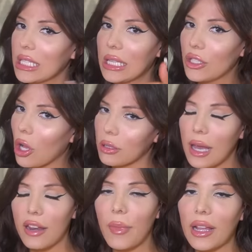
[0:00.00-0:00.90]
listen, that's all
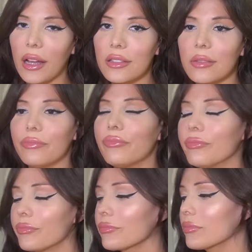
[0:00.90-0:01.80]
nine of my guns,
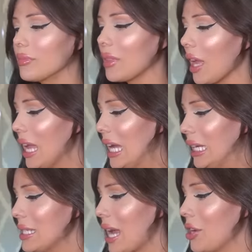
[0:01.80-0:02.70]

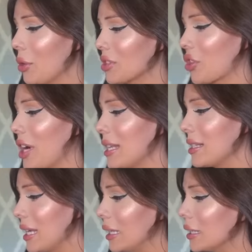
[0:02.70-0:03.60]
and I know it's
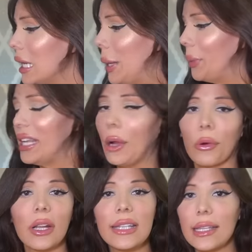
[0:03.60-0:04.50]
crazy, but now we're
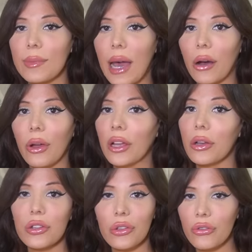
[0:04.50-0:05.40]
gonna take them out and
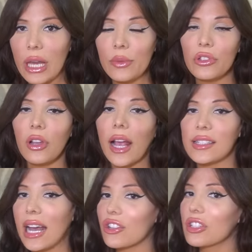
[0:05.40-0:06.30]
go shoot them so you guys
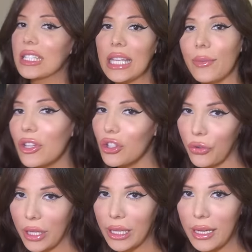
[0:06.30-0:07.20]
can actually see me
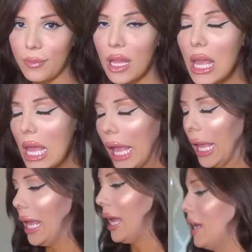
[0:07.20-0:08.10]
shooting them,
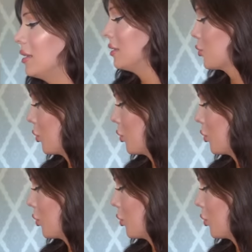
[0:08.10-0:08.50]
and